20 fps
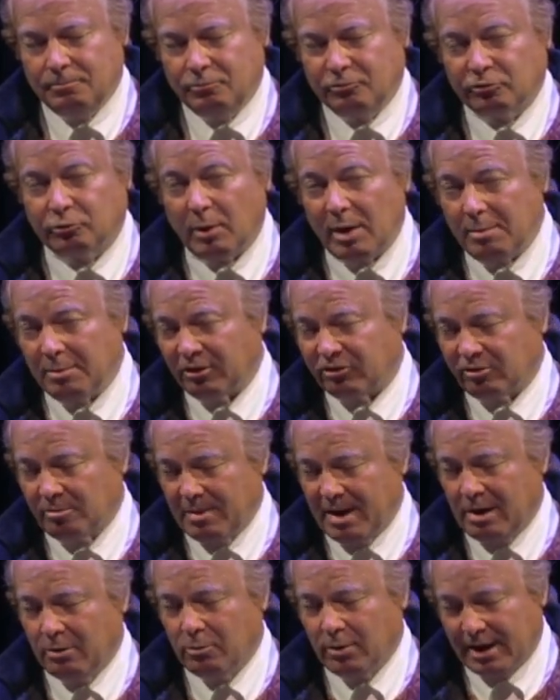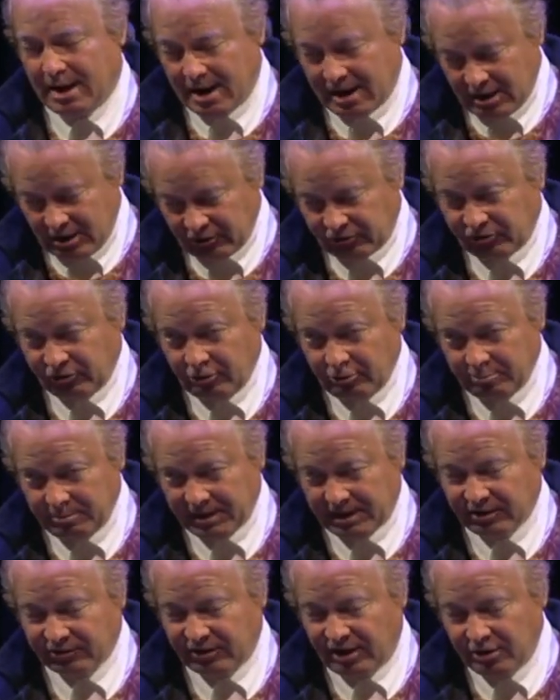squeamish about what I issued
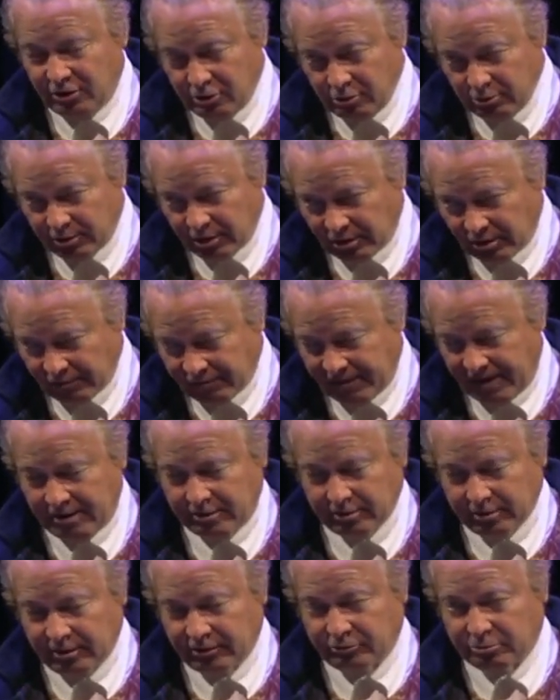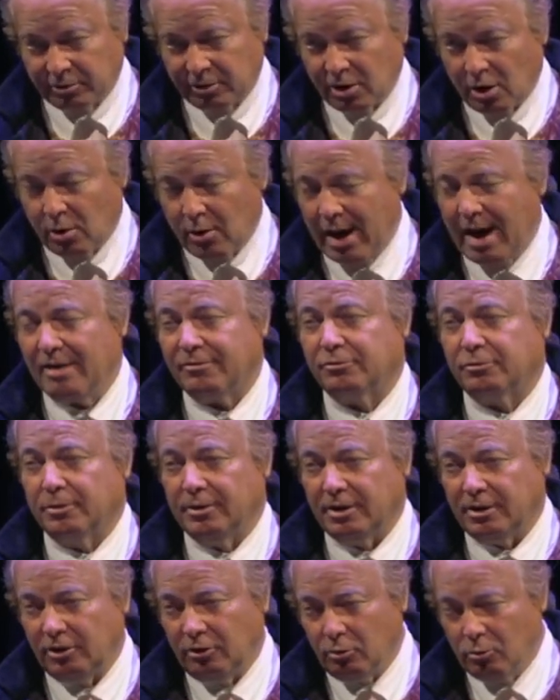because I knew that the Federalists would go after
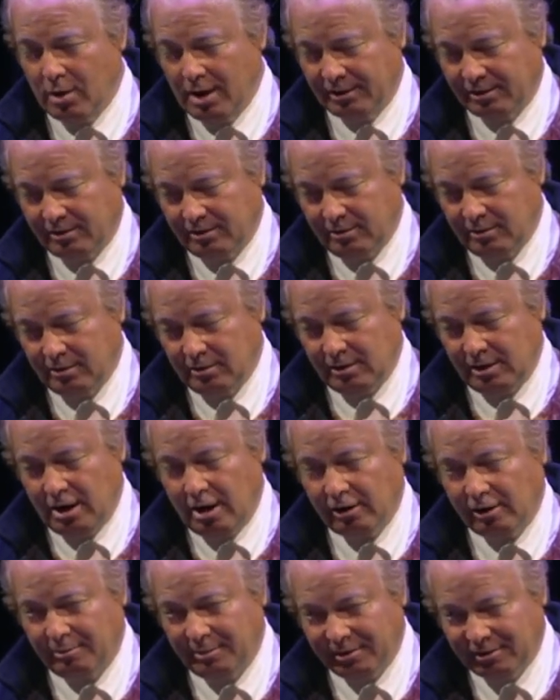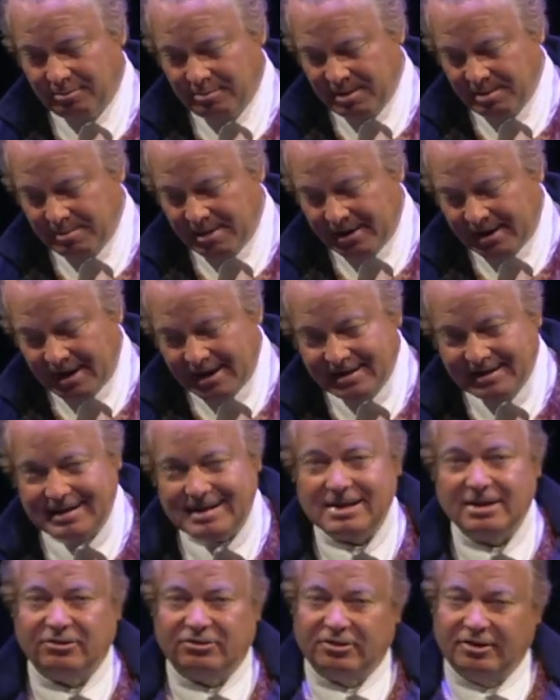it, and you want the argument to be about
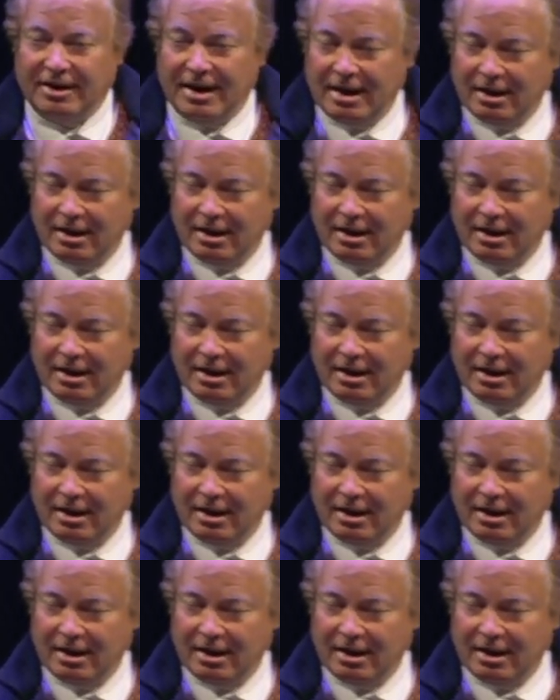ideas and